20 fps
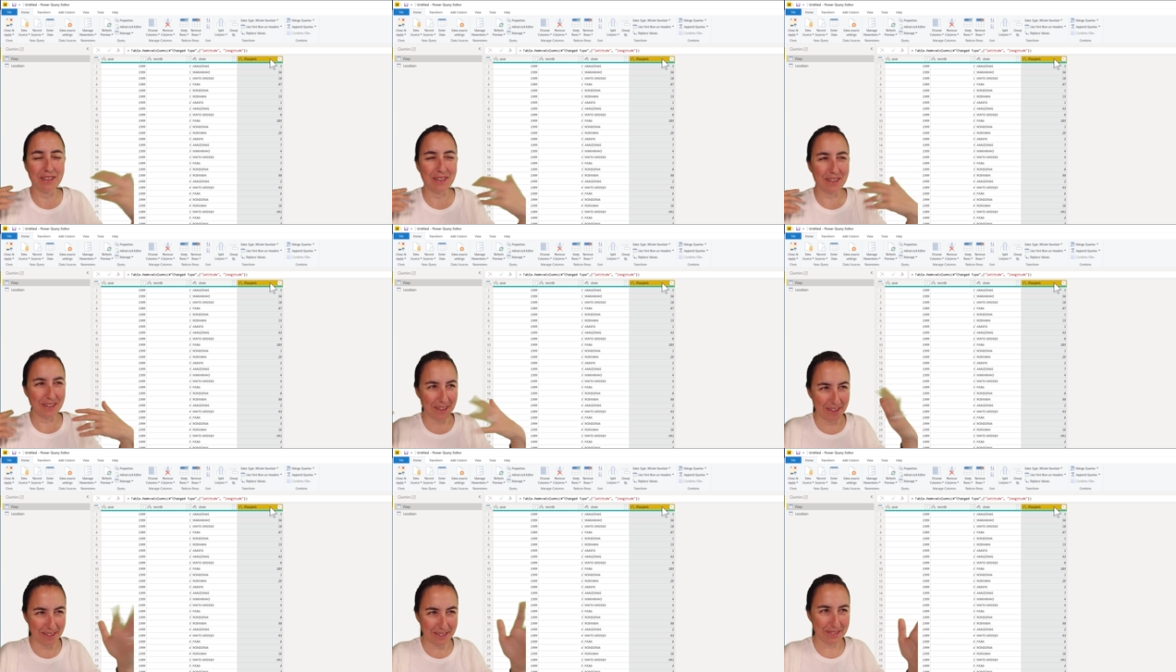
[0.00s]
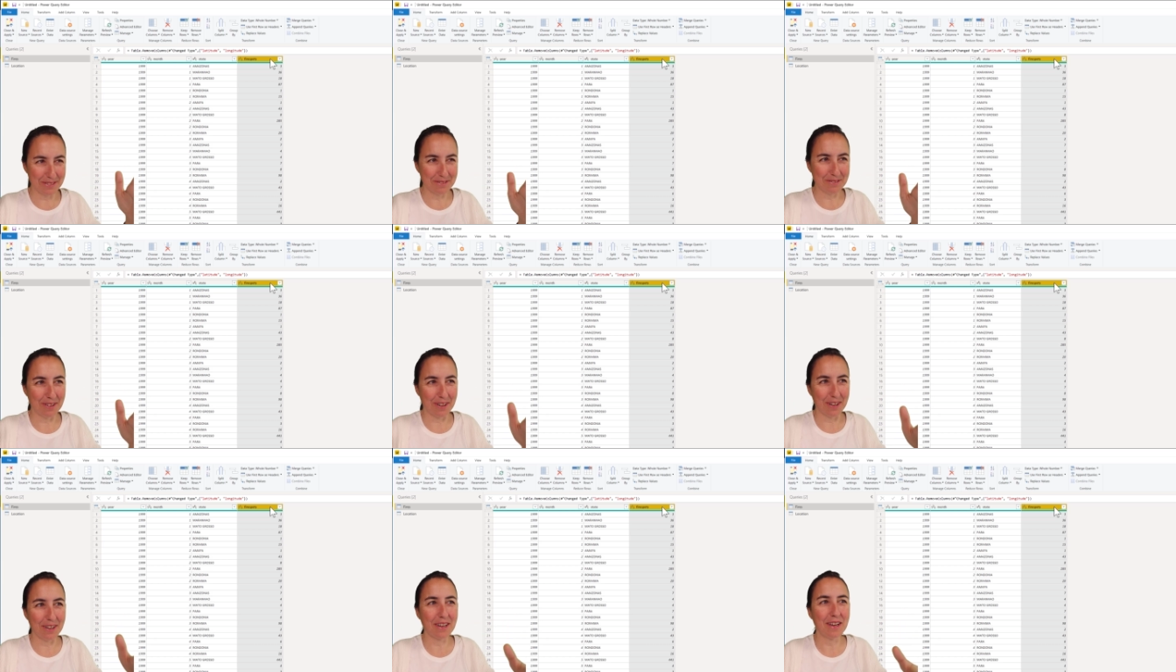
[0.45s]
It doesn't
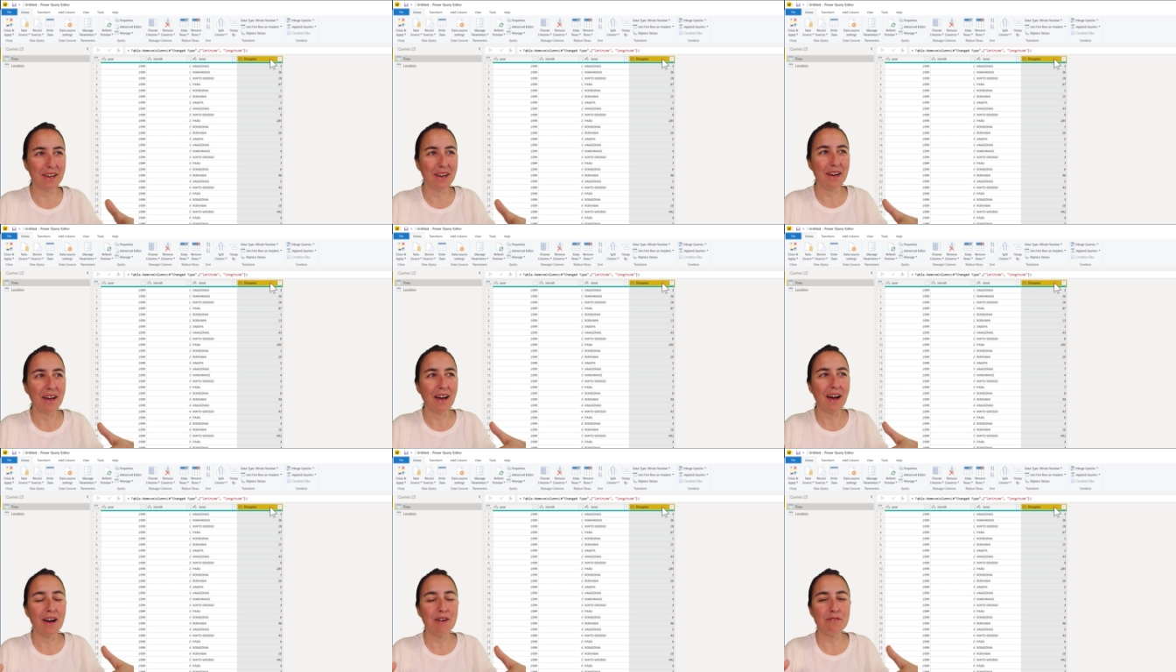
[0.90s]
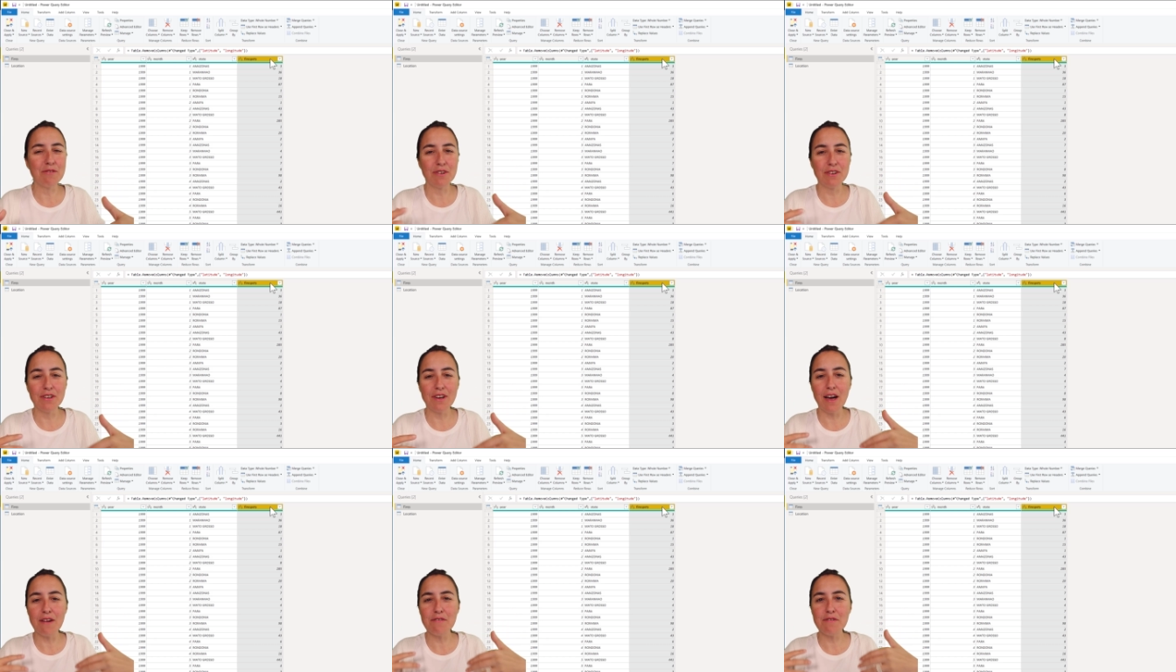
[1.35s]
work. I
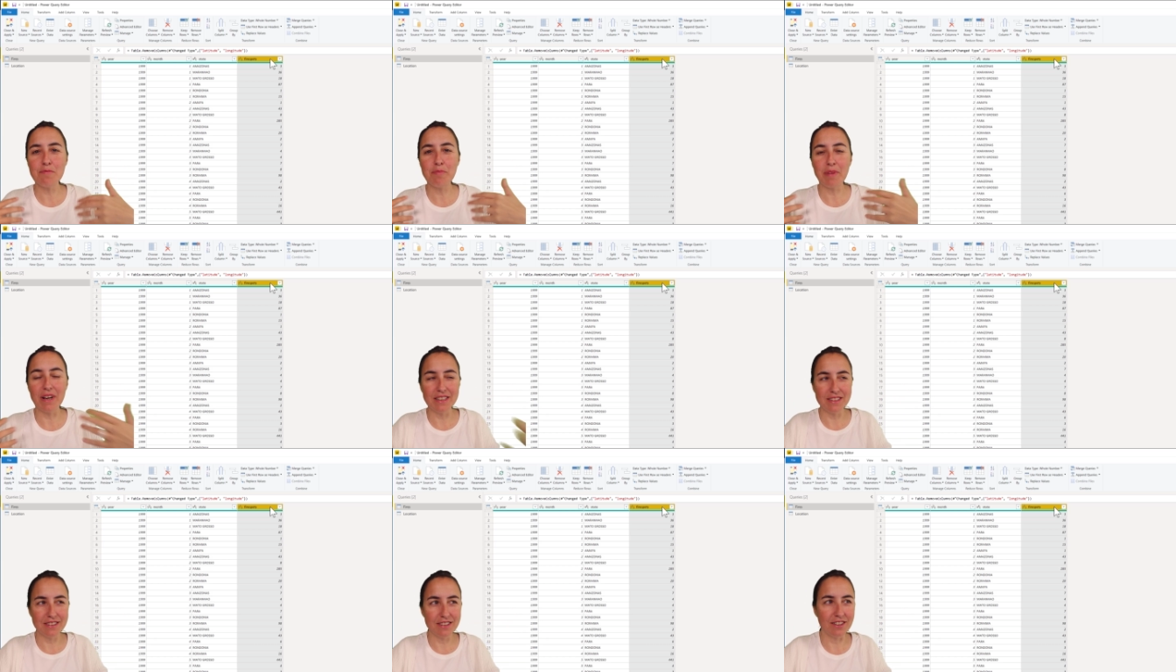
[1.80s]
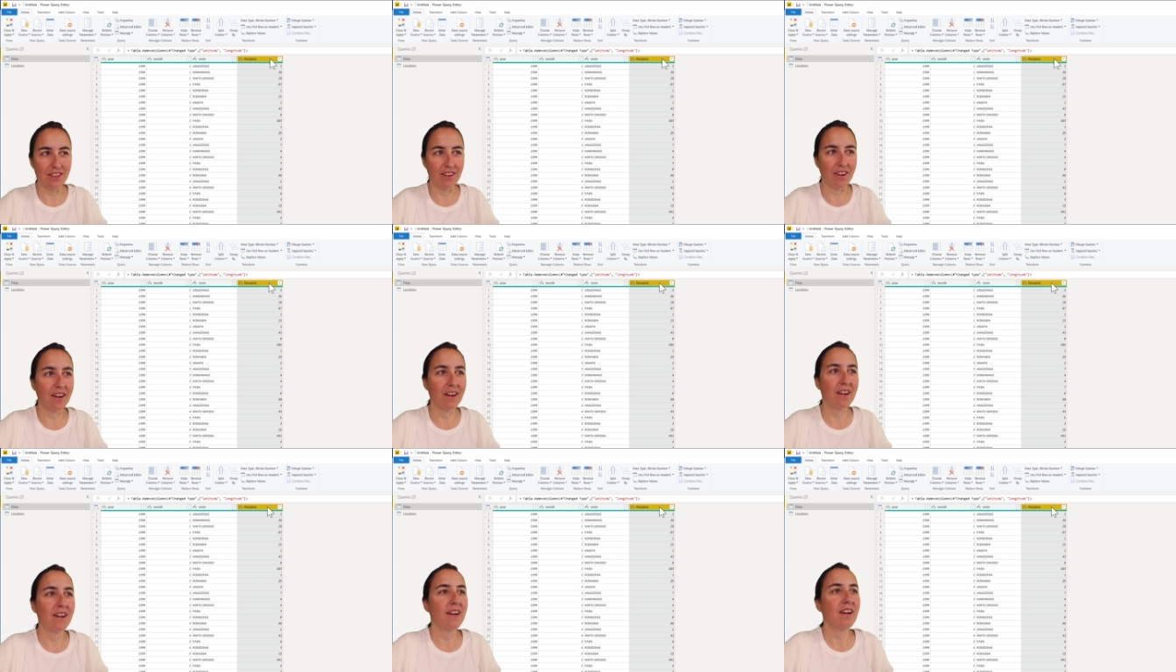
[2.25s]
want to have it by
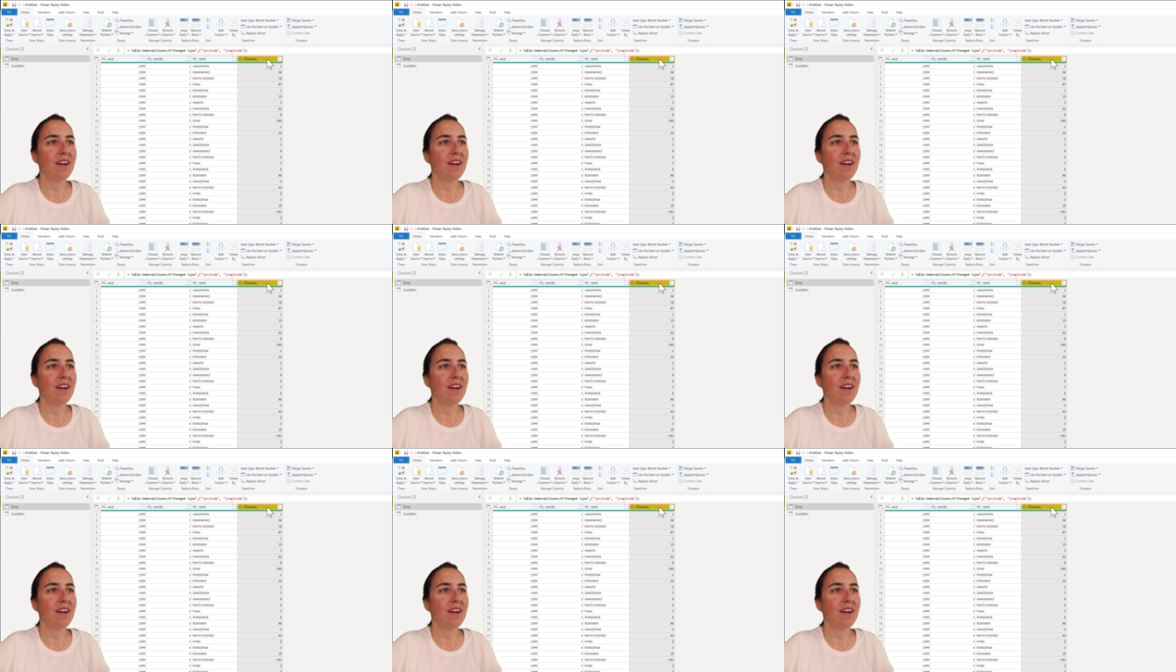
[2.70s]
year.